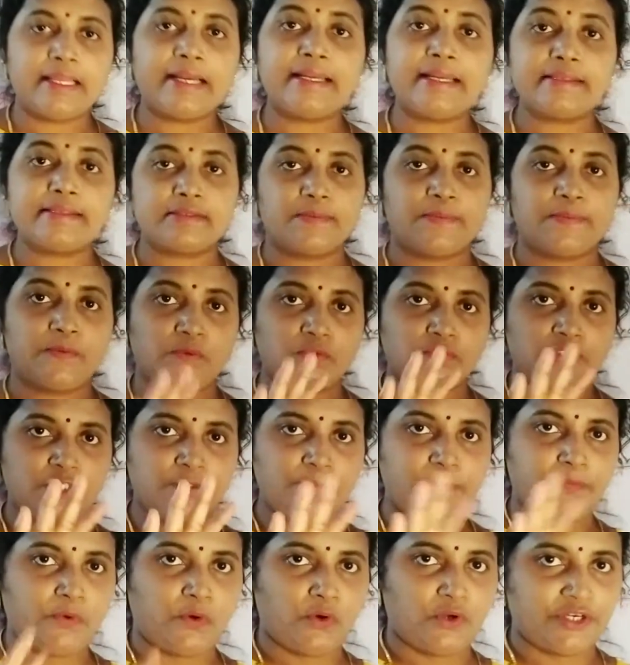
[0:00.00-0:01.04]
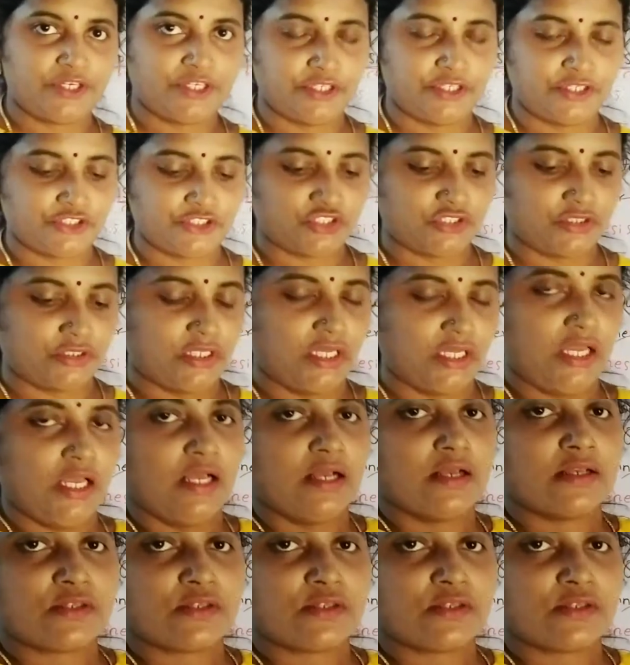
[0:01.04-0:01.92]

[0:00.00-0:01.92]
That is about the pollination.